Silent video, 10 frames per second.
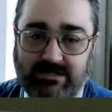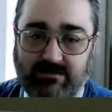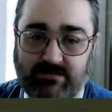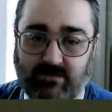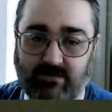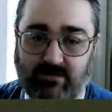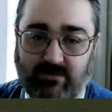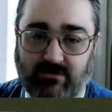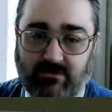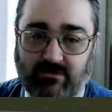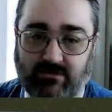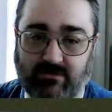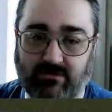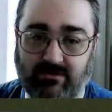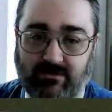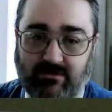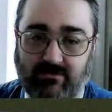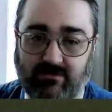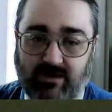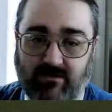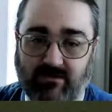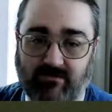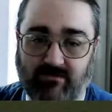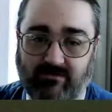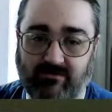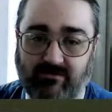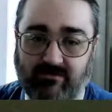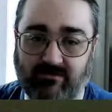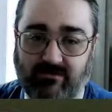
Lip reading: simple rungs